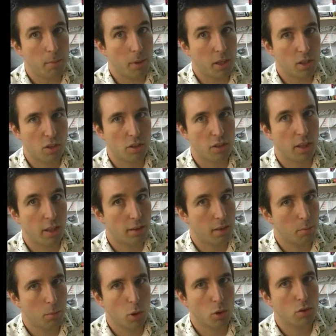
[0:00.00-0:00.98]
make sure that
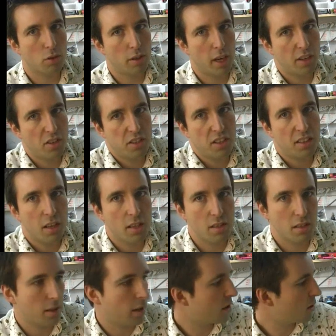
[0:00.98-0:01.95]
the motor actually
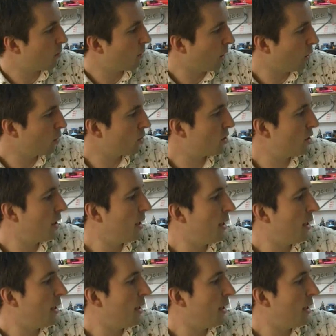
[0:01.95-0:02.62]
doesn't explode,